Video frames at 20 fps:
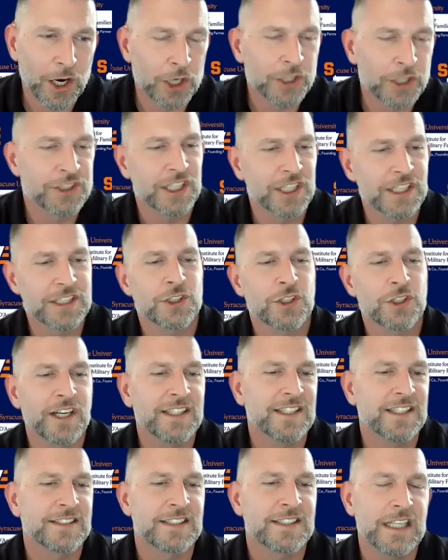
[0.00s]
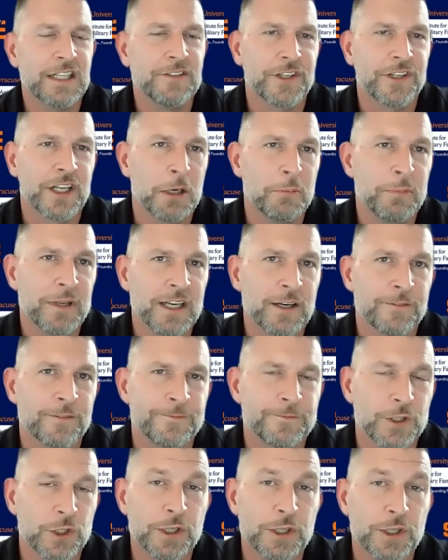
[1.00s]
are just trying to see if you're going to be a
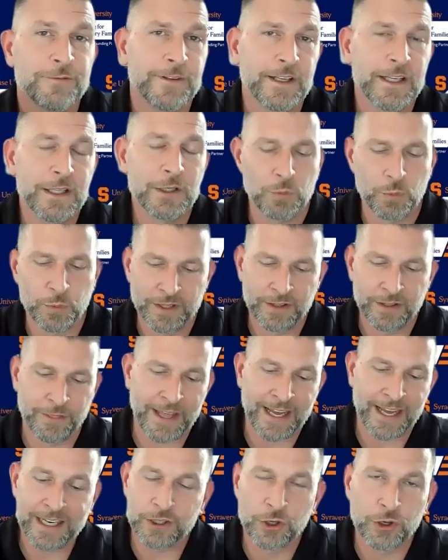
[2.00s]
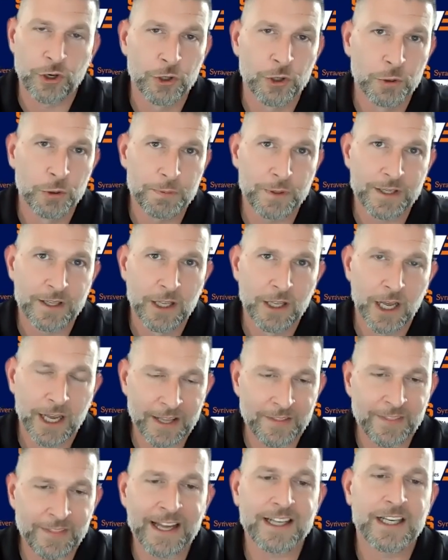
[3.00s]
good fit with that group
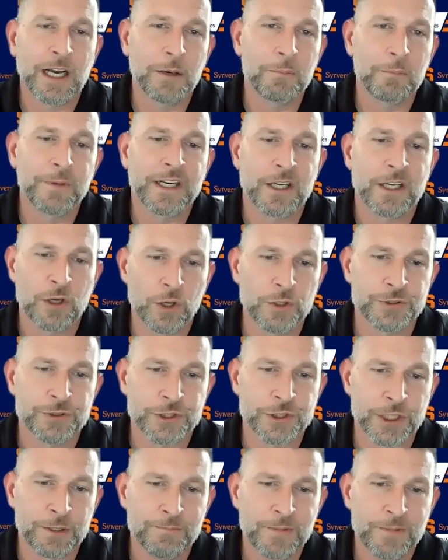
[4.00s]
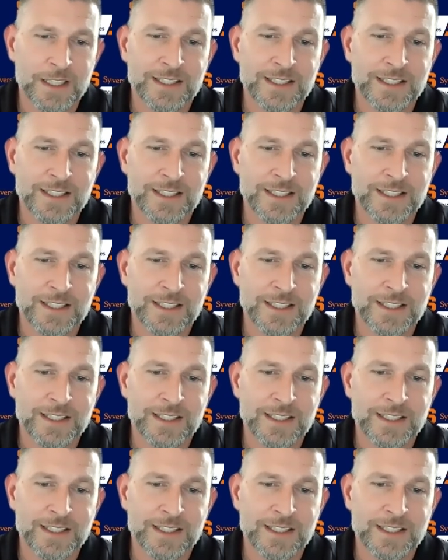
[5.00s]
and that company culture.